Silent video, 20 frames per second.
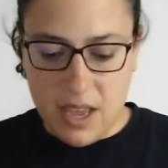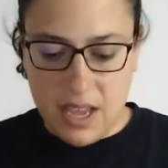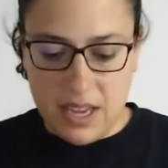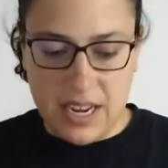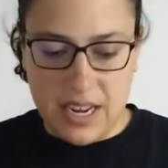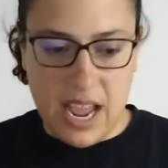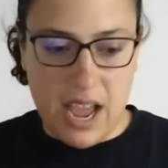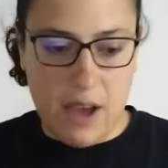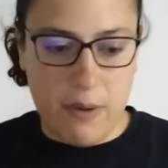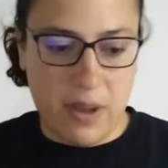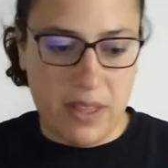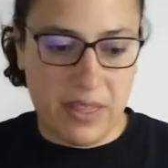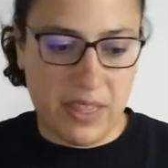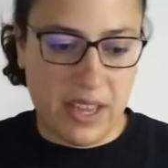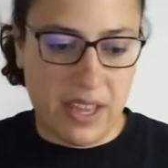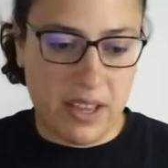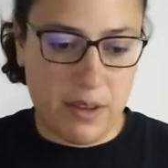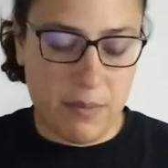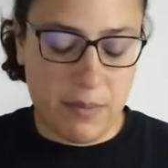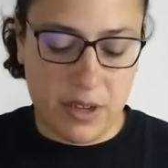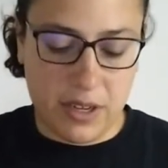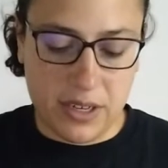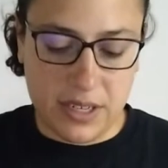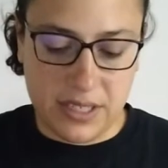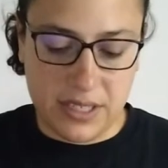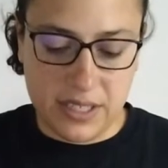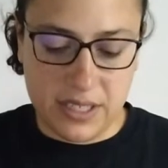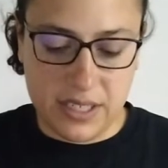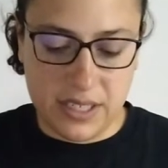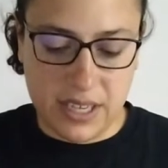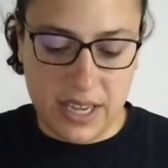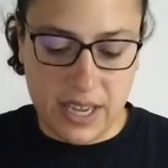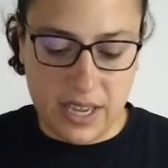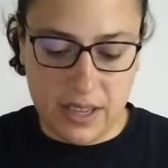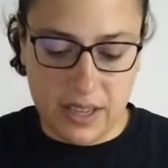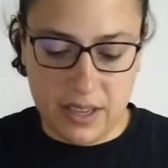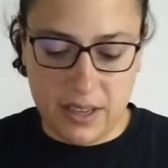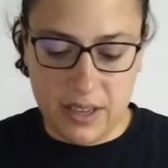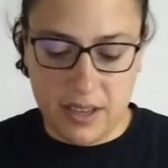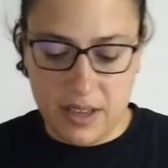Now I think I'm gonna
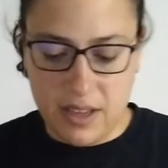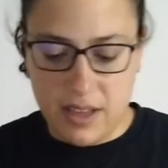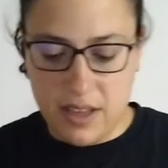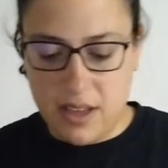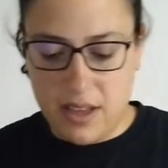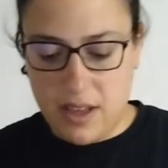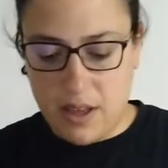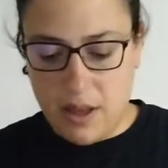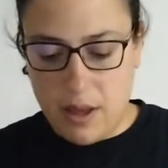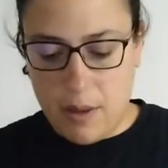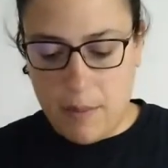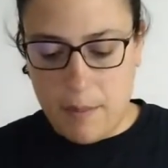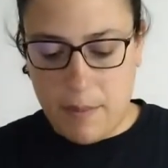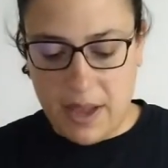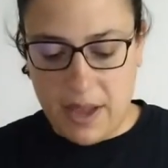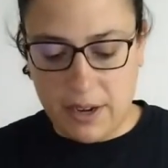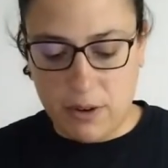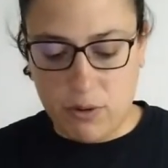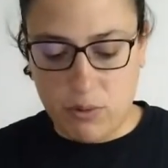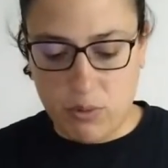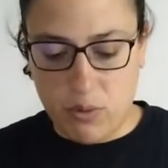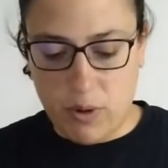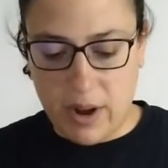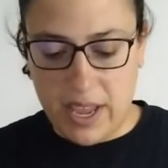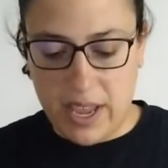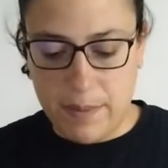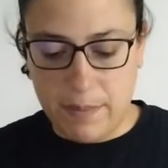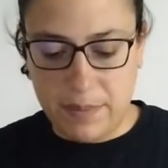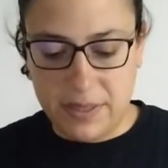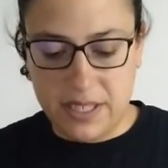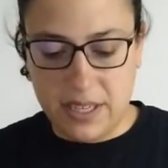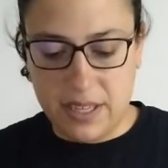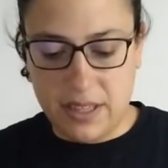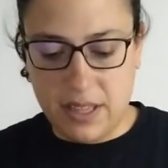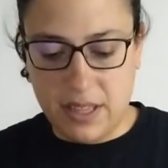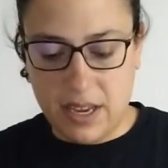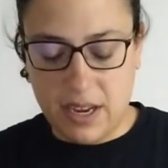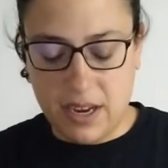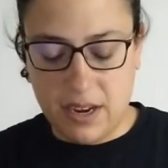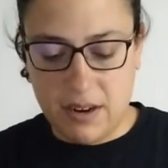stick my grapes in
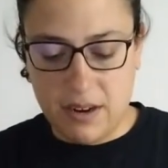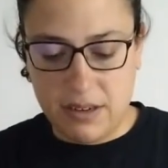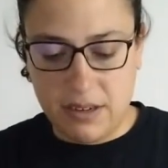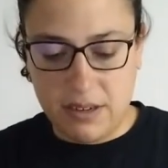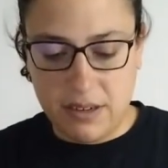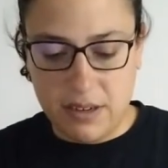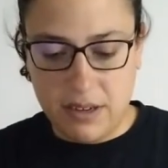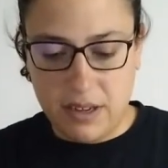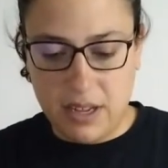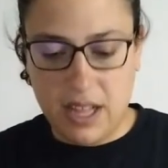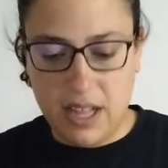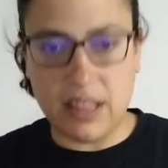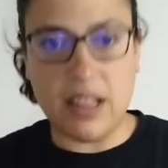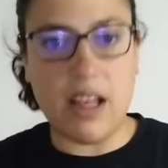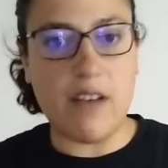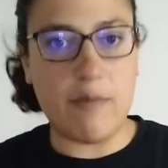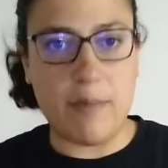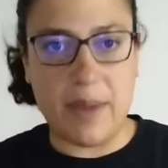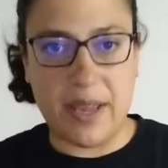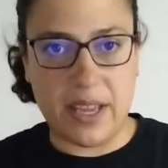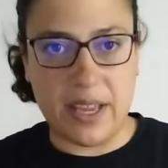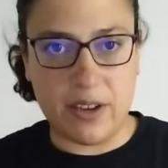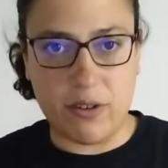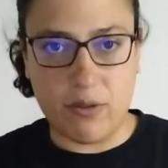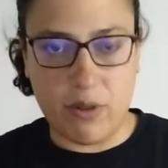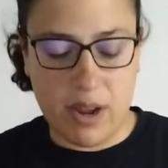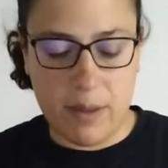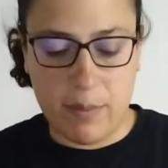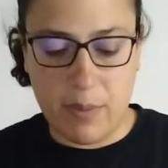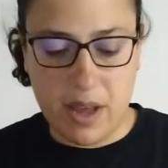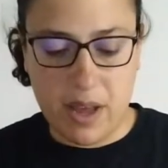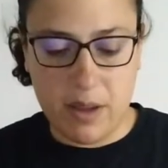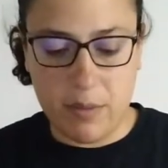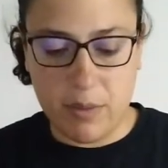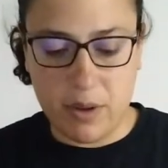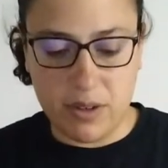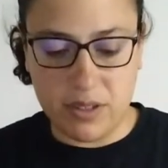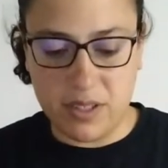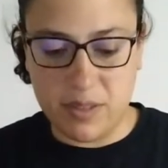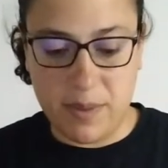there. I love making grape
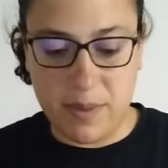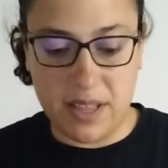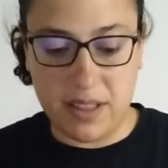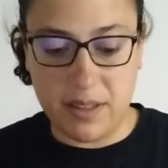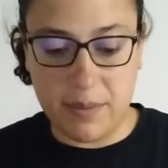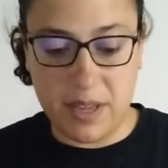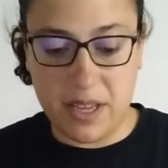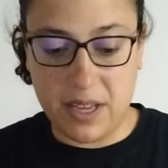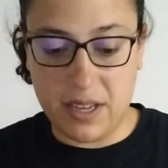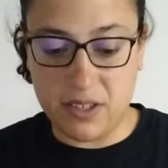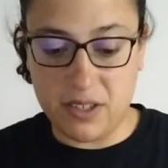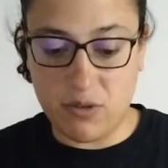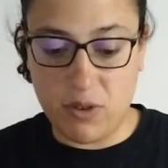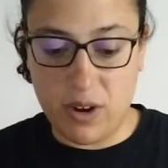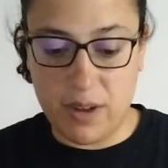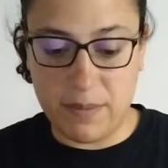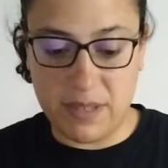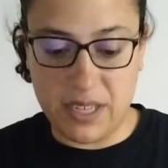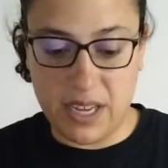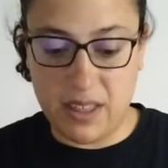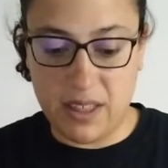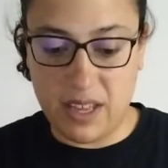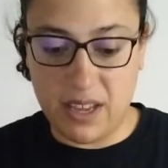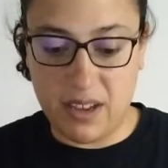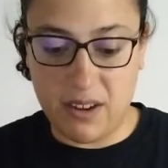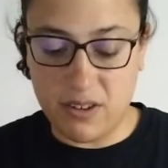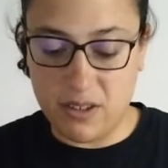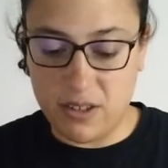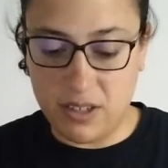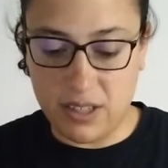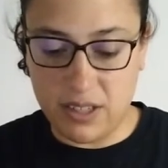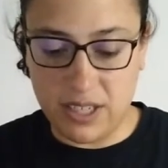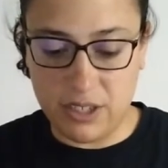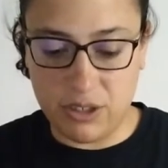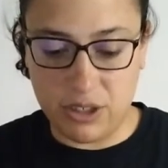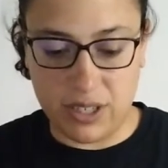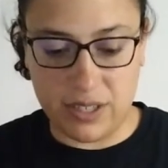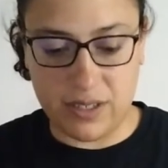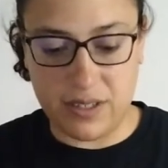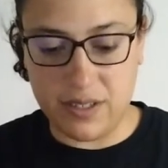eyeballs, mainly because grapes I think are
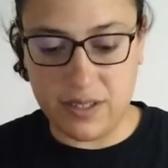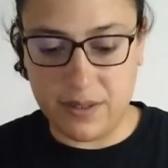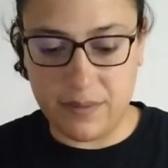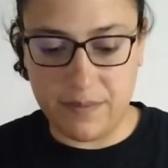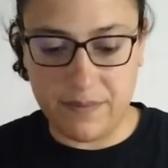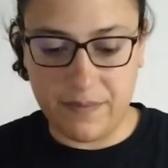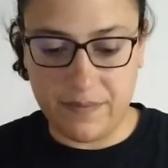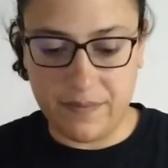delicious.